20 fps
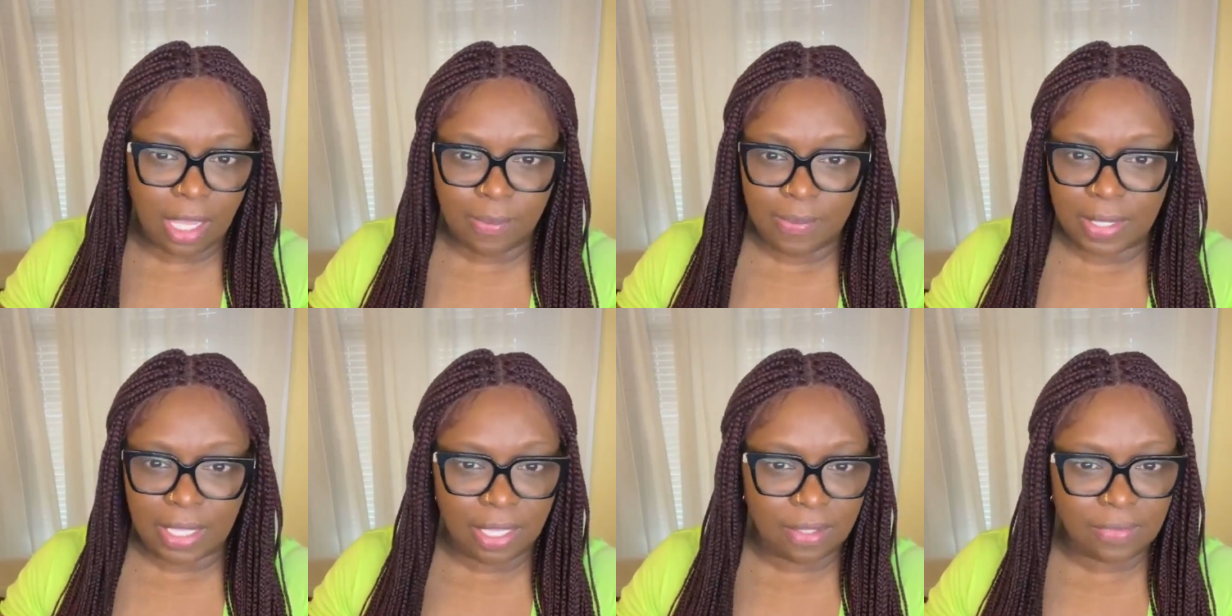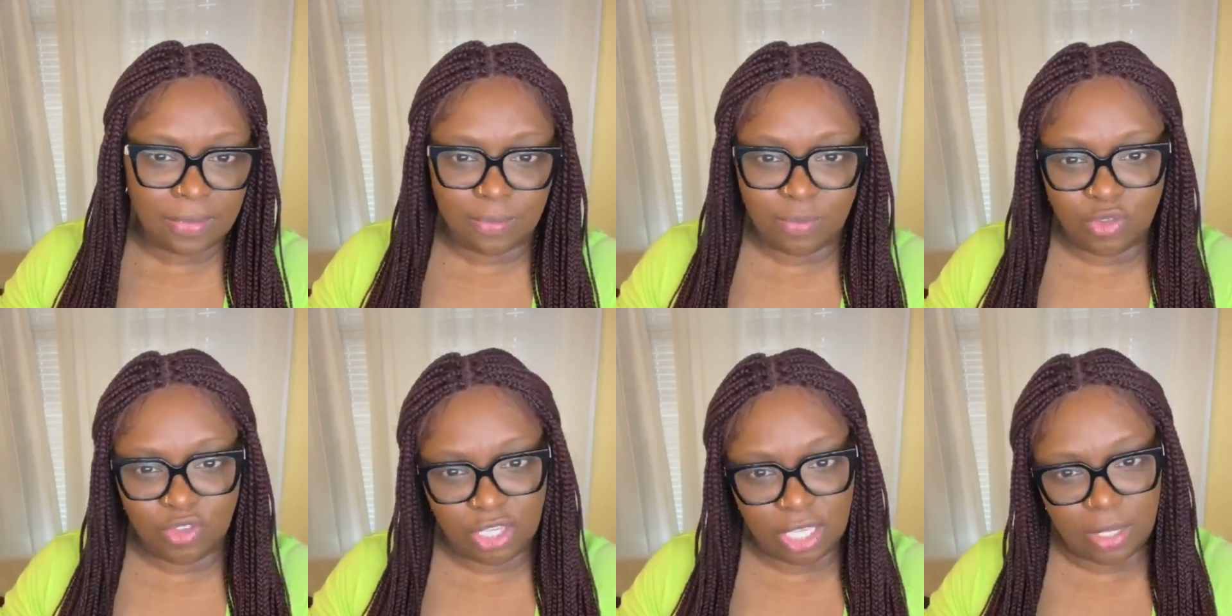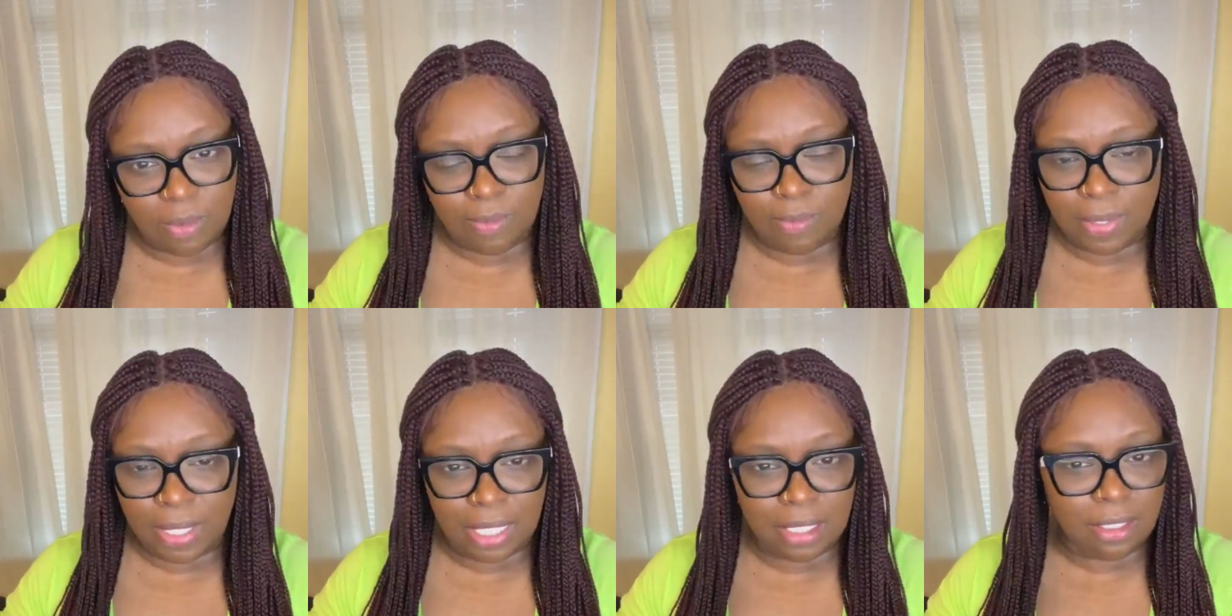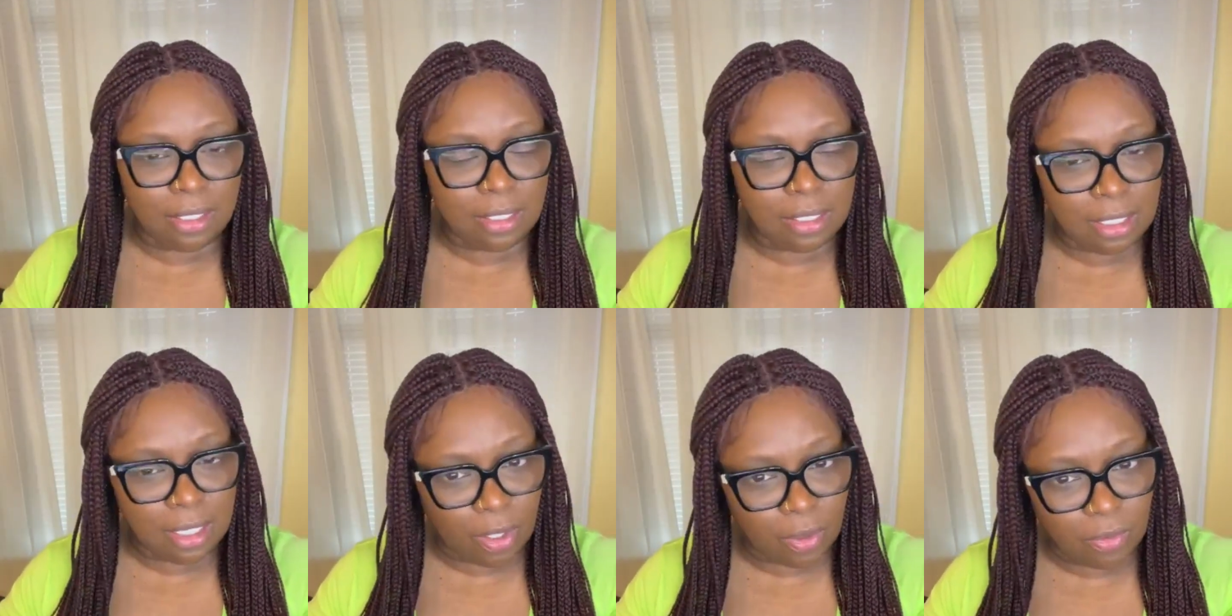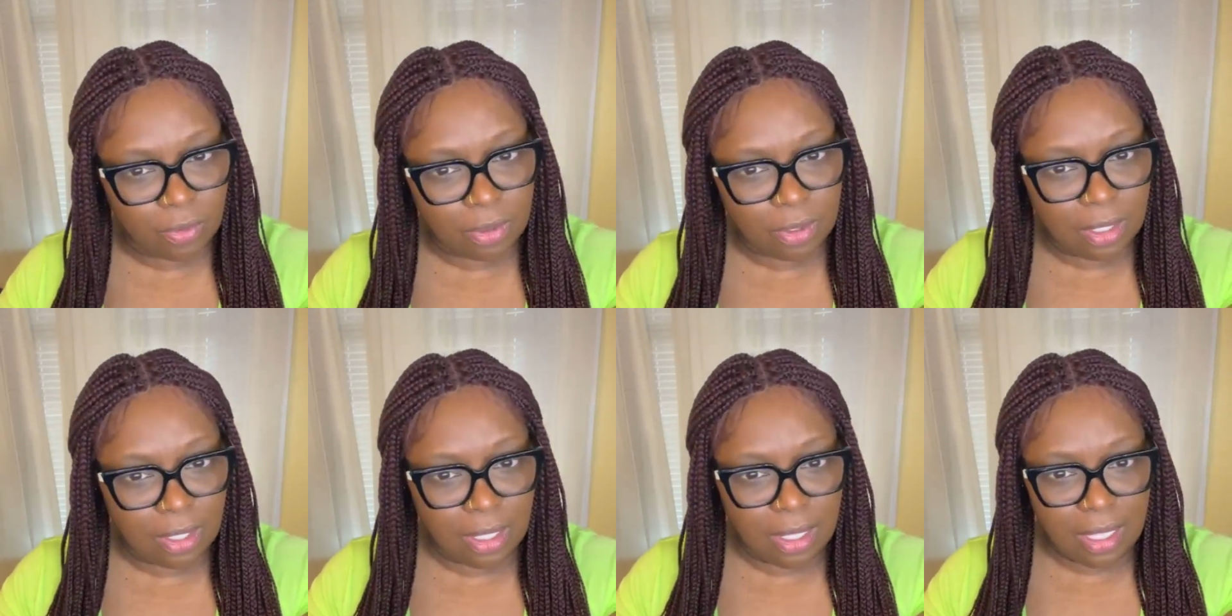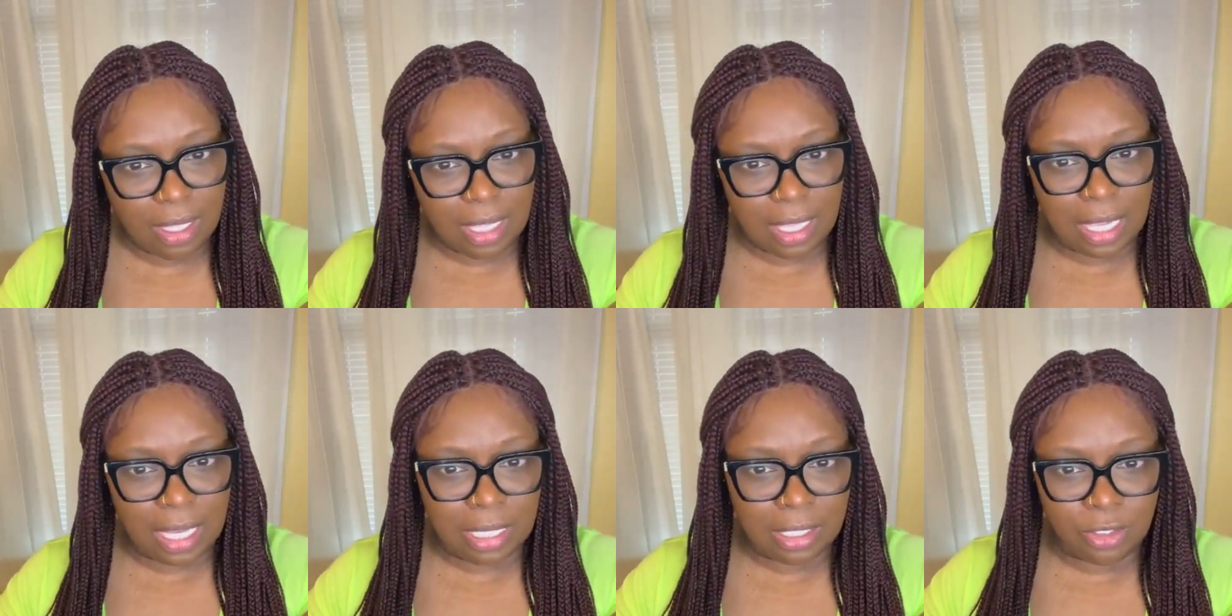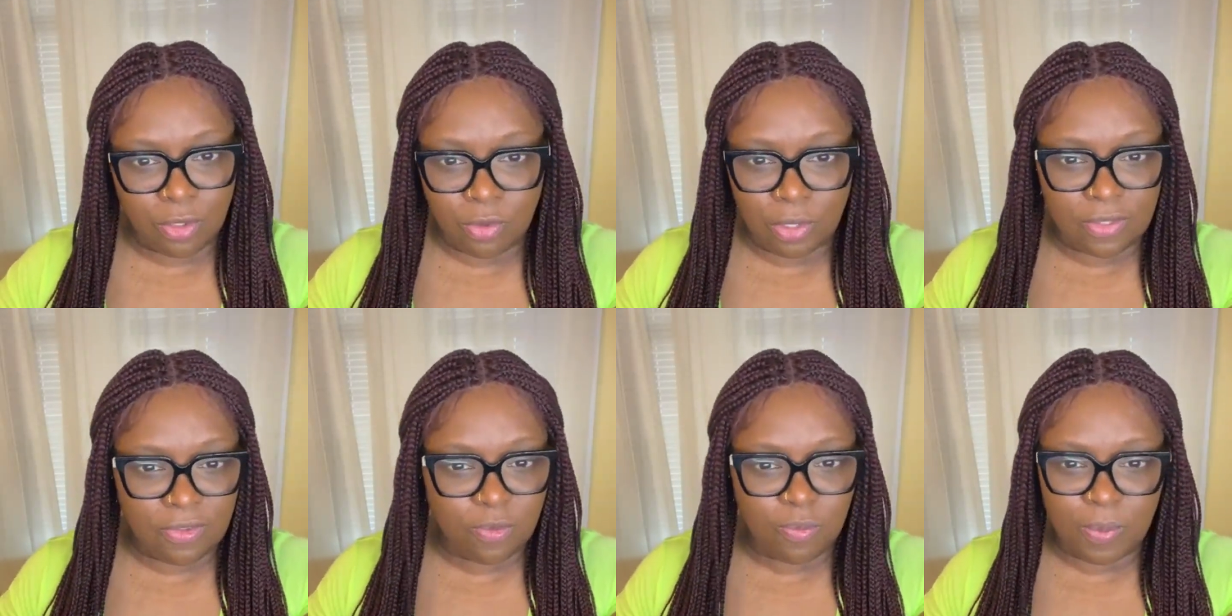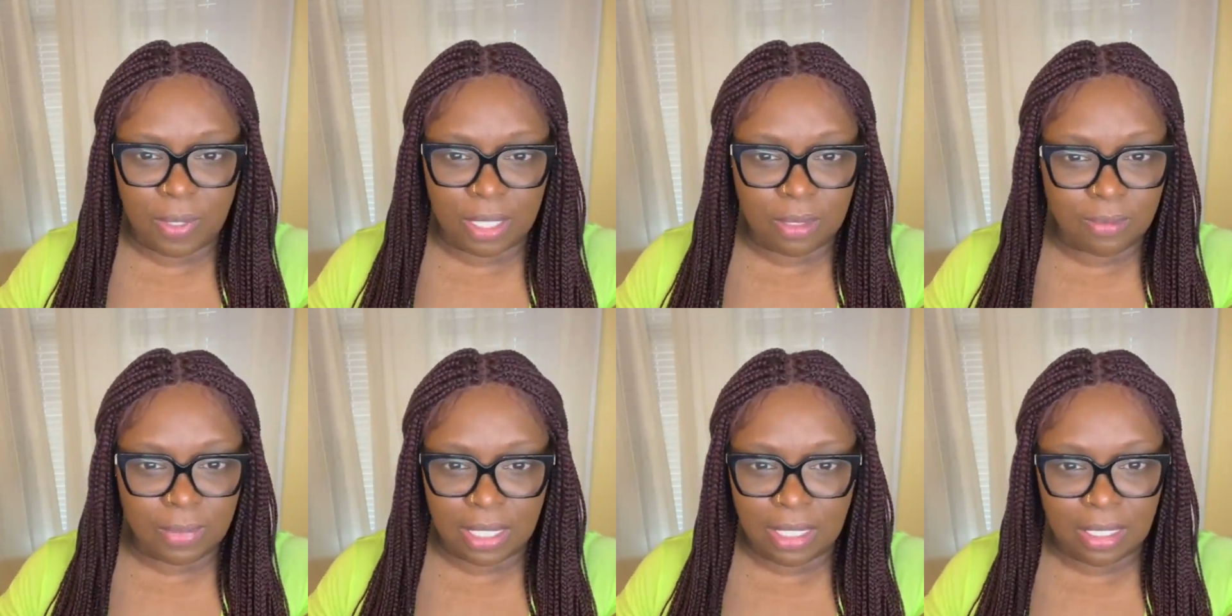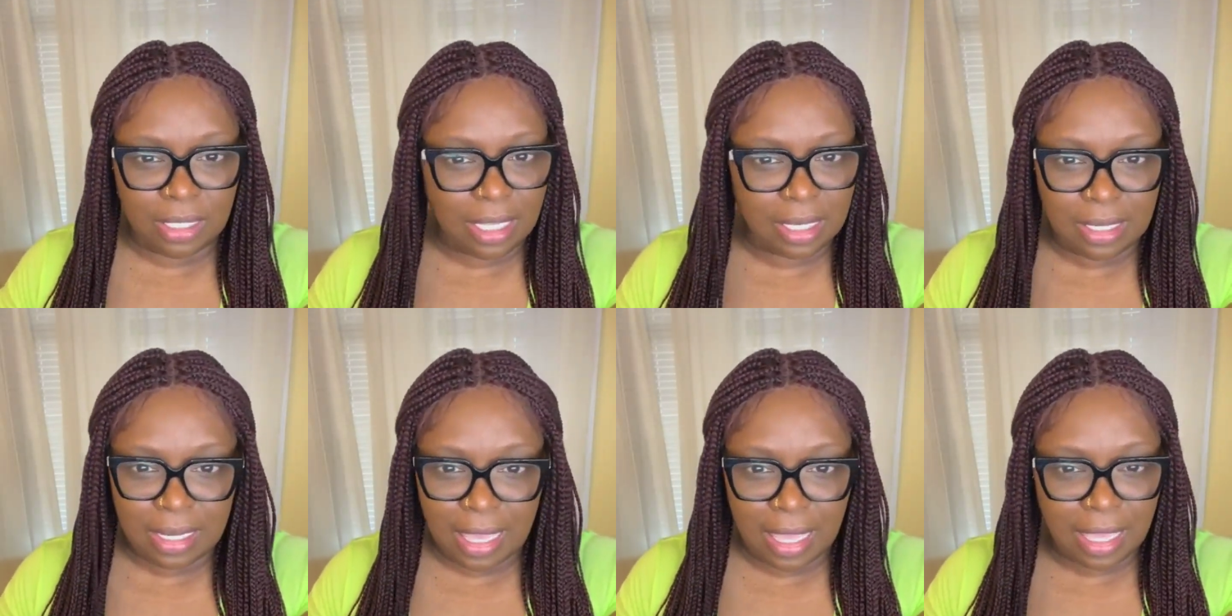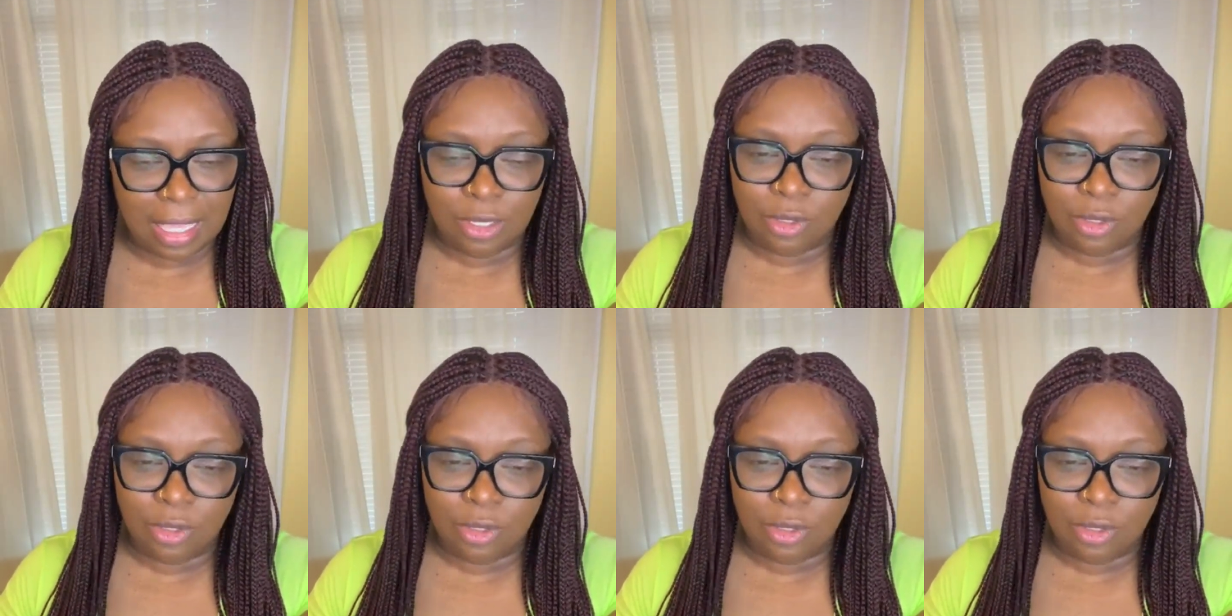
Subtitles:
Not because I'm cheap, but no. I don't spend money like